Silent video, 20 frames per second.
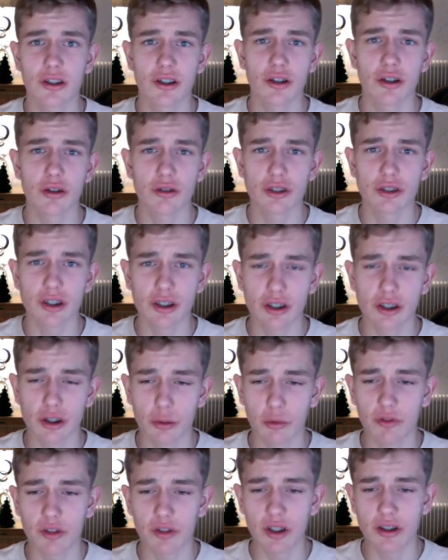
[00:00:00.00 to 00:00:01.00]
And you sit there
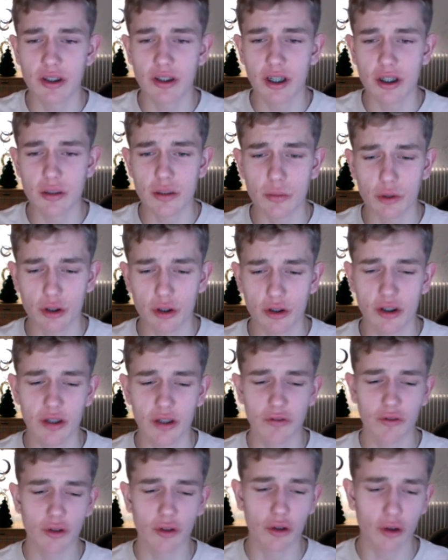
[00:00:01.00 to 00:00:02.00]
with the textbook,
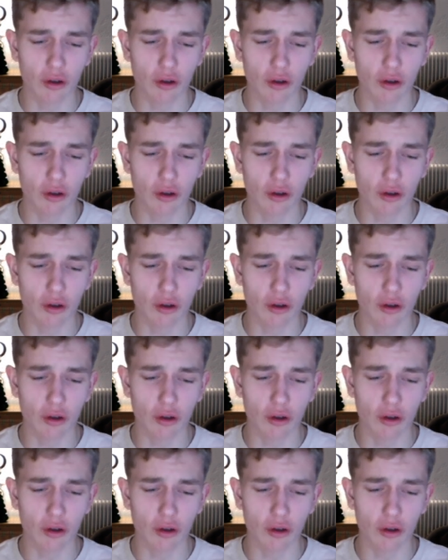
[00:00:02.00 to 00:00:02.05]
different,